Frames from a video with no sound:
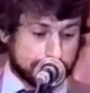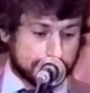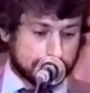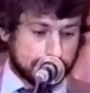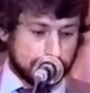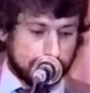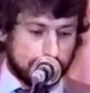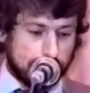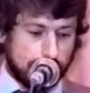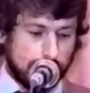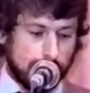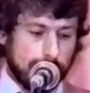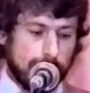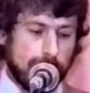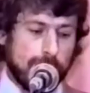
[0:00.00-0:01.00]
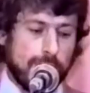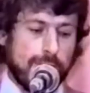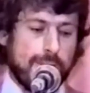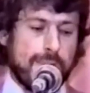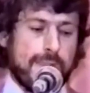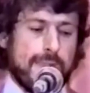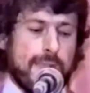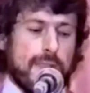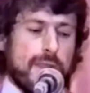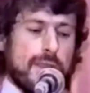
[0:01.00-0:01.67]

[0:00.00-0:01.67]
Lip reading: (silence)